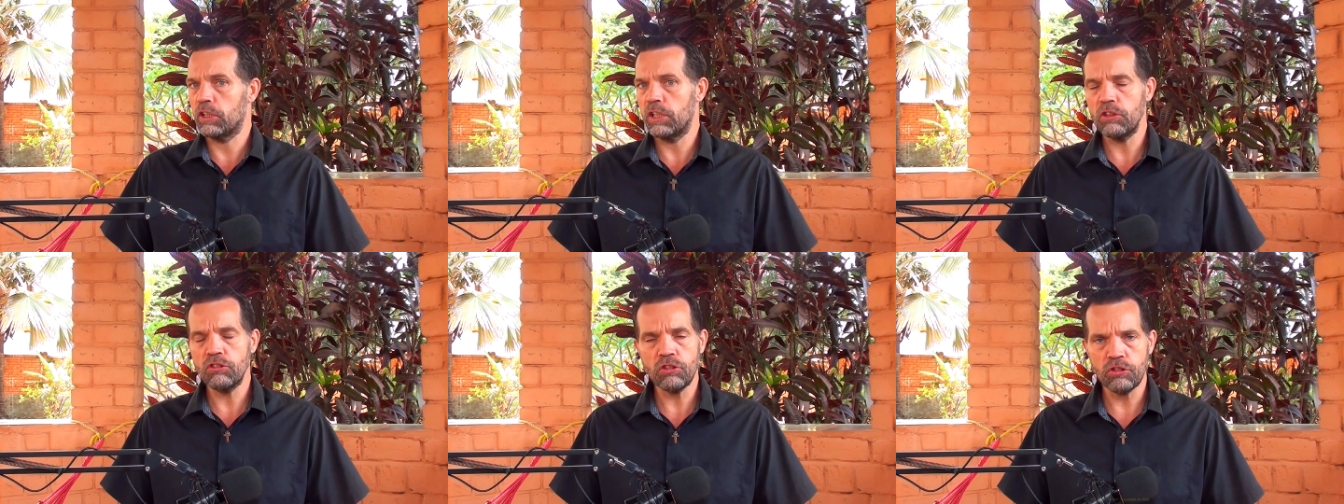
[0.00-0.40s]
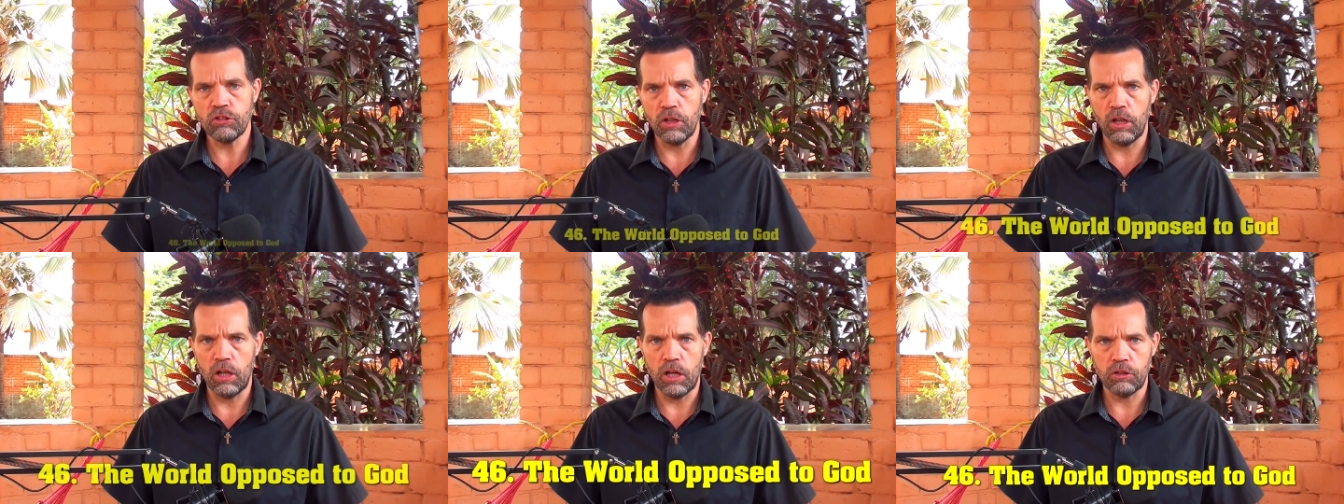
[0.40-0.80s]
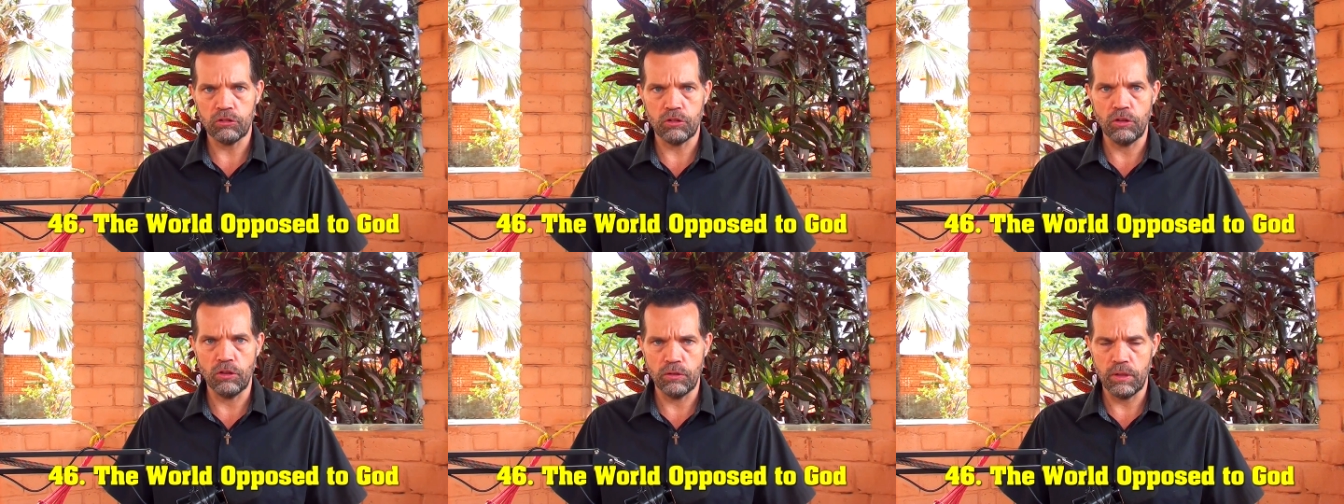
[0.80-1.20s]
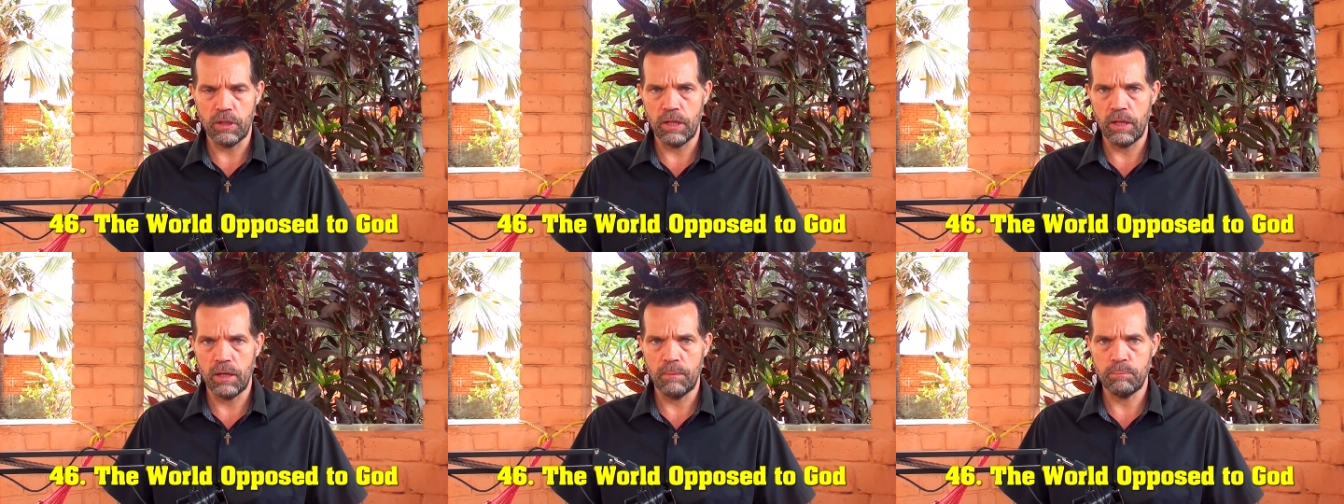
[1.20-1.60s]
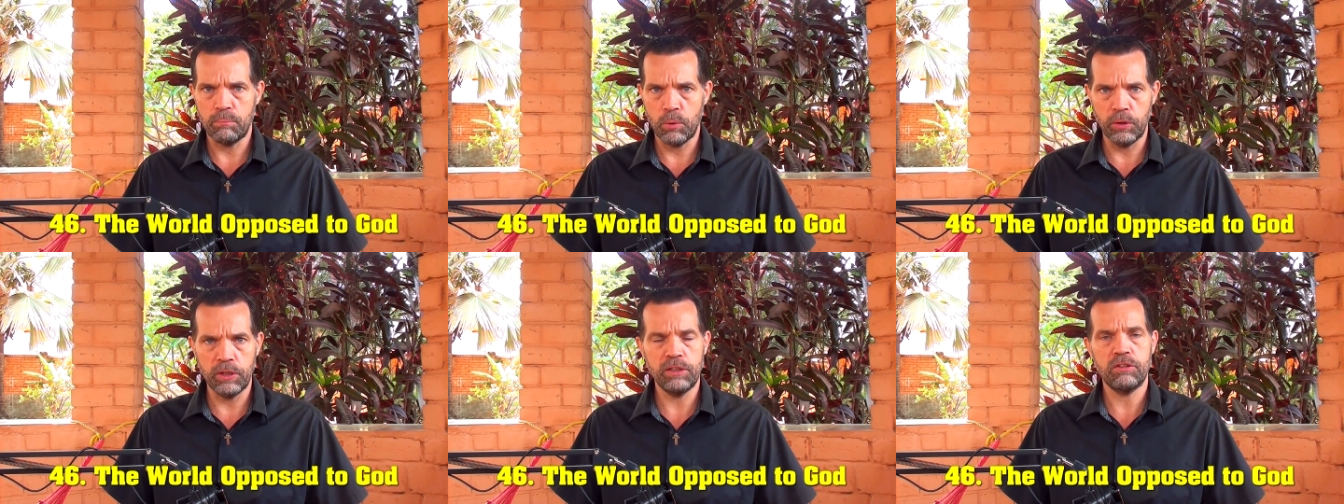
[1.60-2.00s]
And this is the last
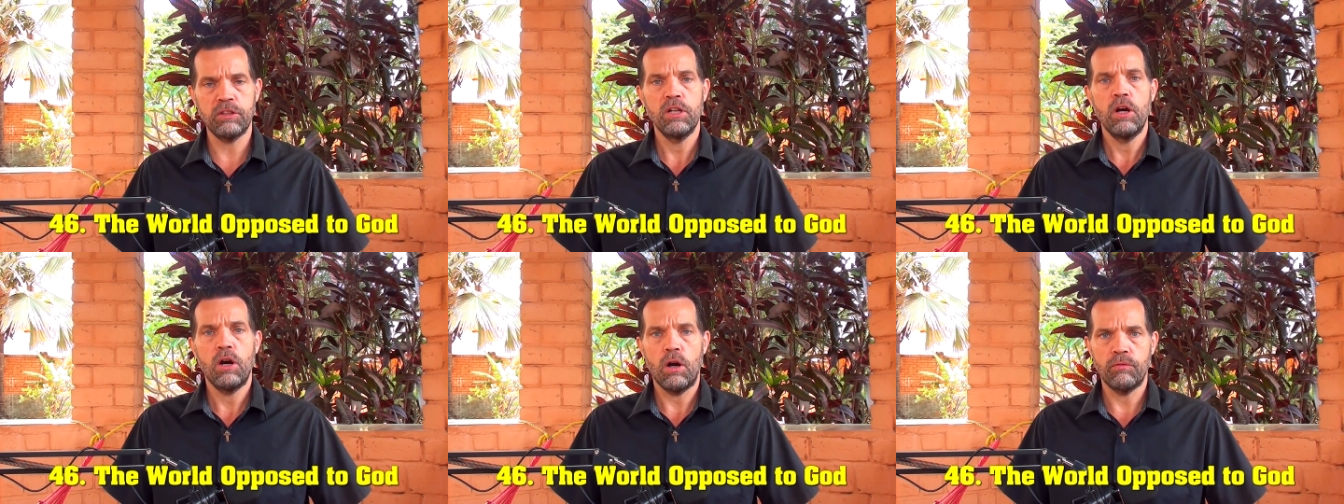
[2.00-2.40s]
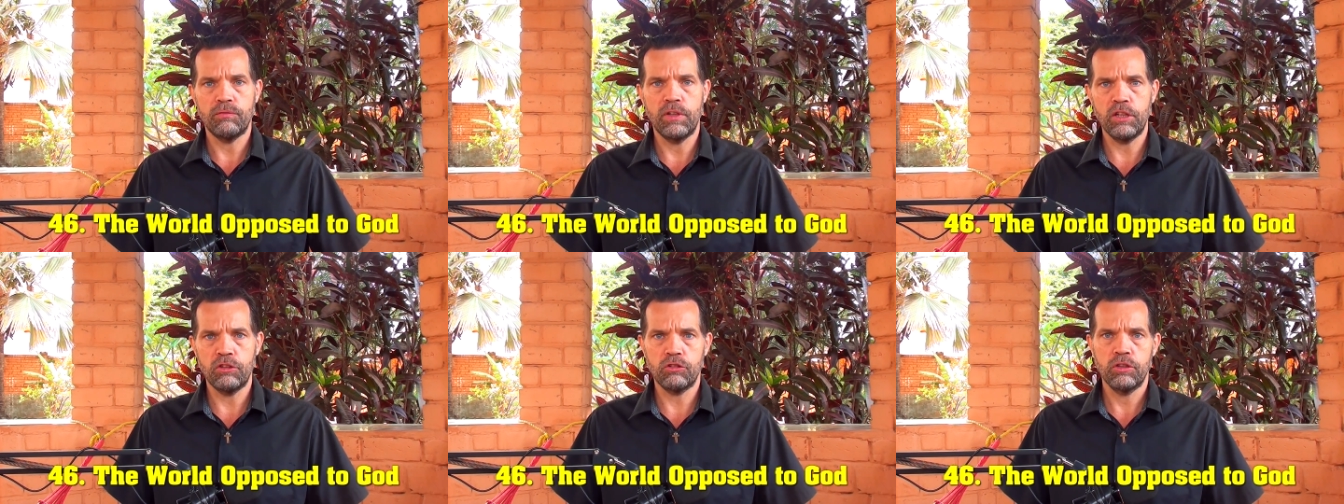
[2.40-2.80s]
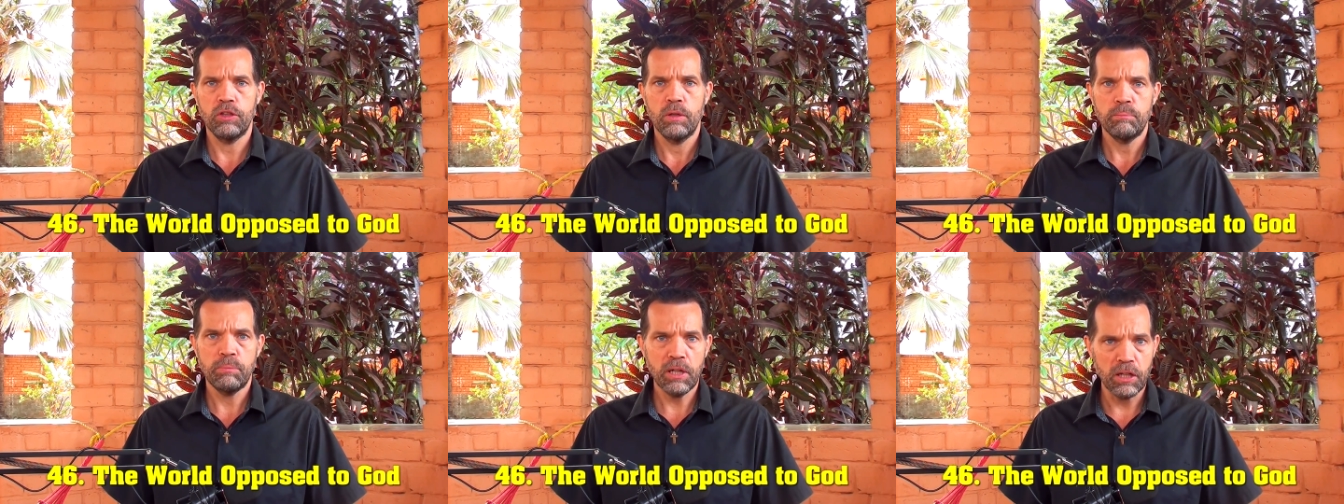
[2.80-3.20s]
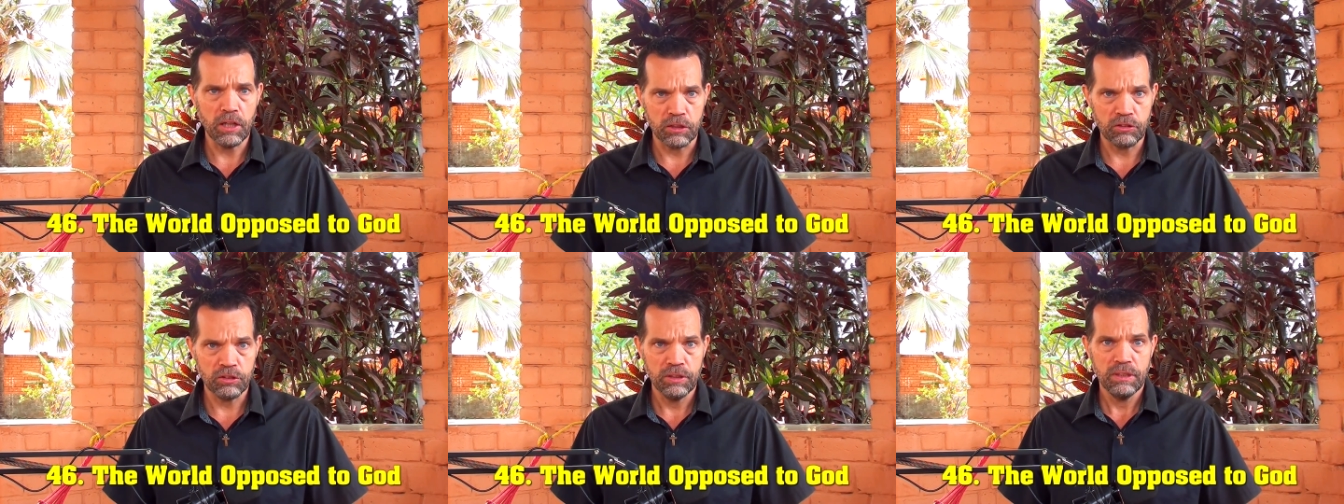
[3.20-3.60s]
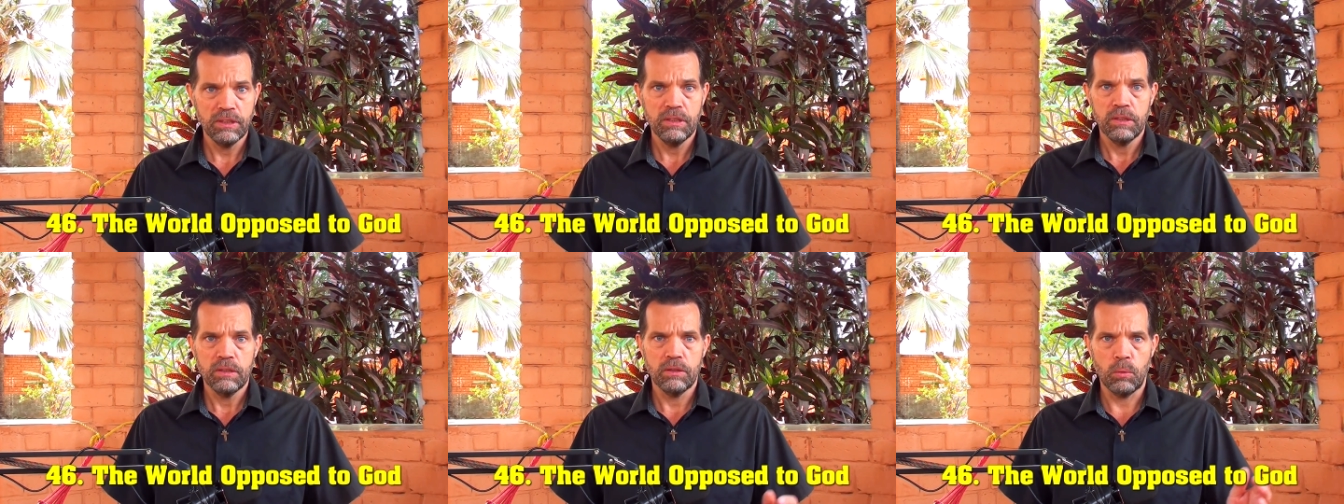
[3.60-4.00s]
point of this part,
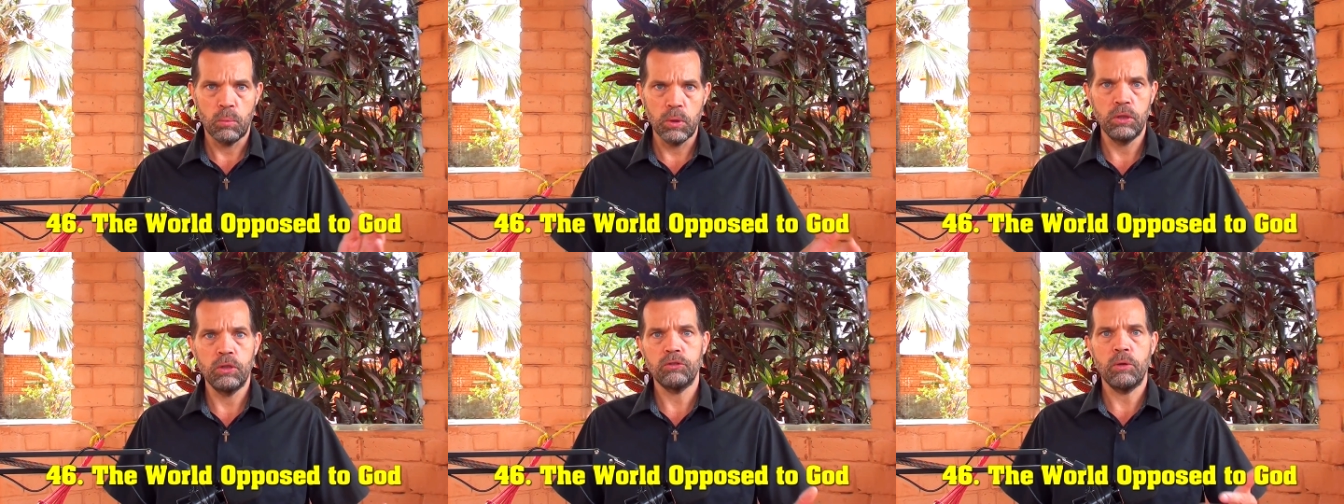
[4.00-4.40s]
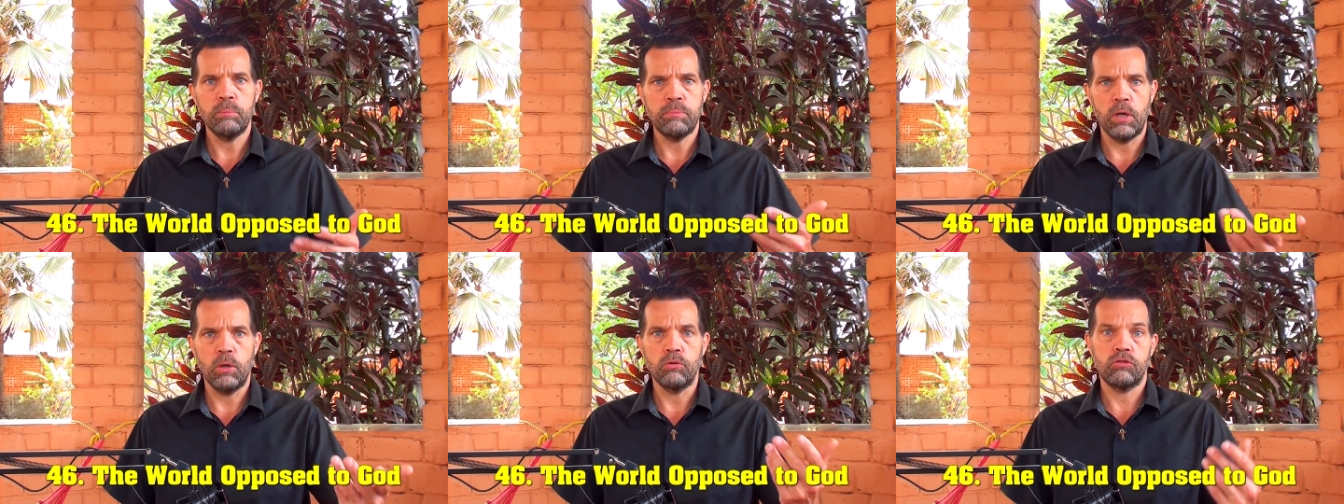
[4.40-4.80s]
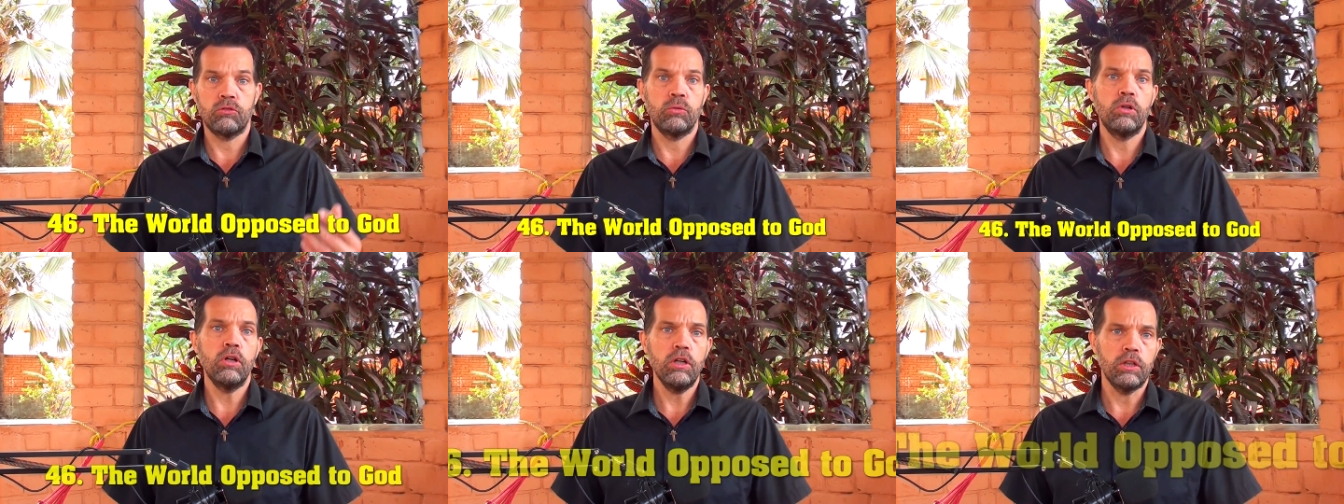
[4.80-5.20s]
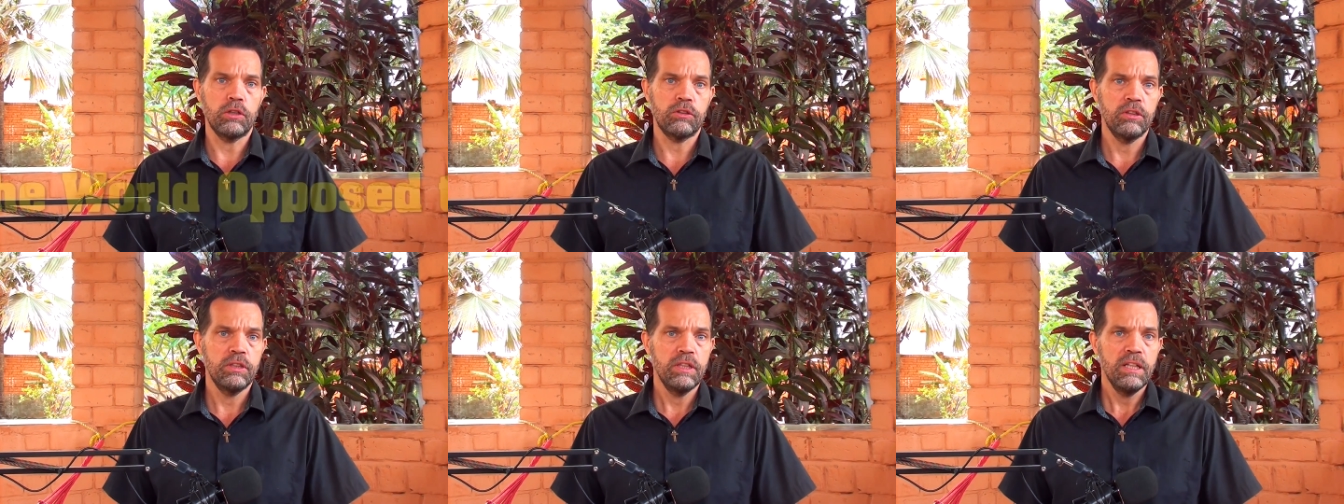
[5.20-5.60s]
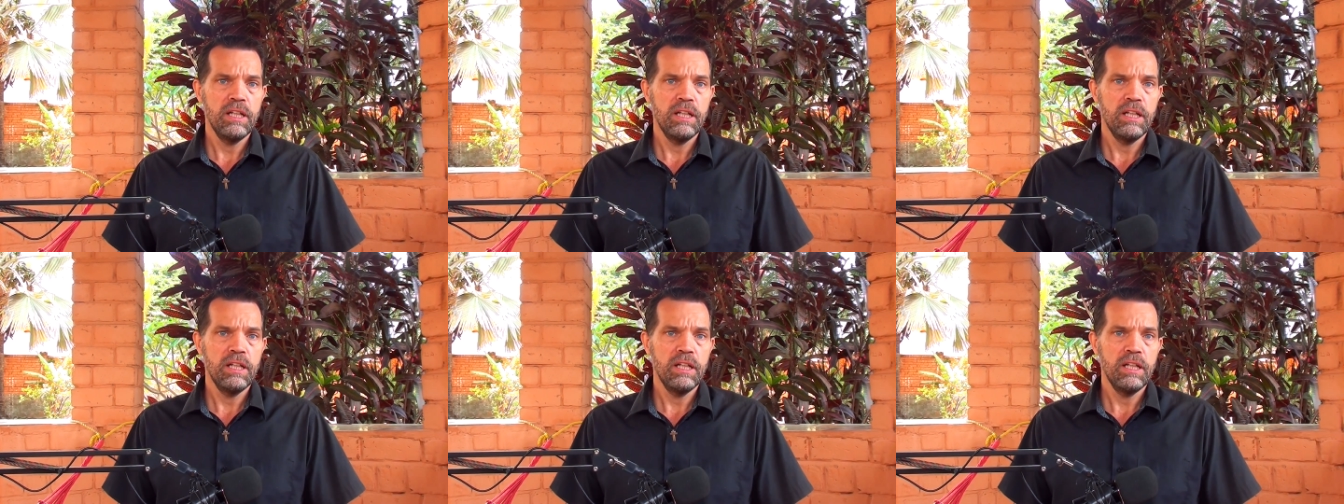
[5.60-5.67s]
the world opposed to God.